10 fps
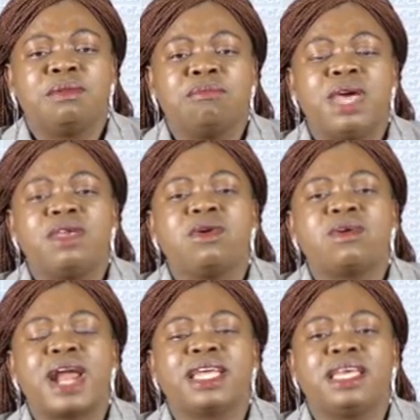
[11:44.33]
may
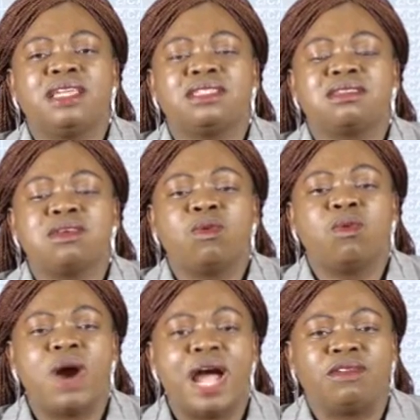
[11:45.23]
you rank it
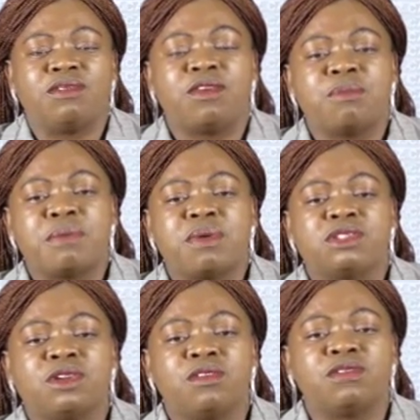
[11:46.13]
1 for
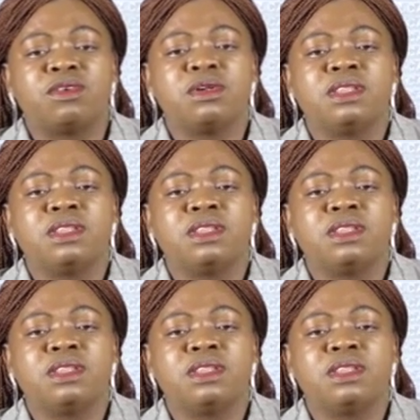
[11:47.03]
purpose of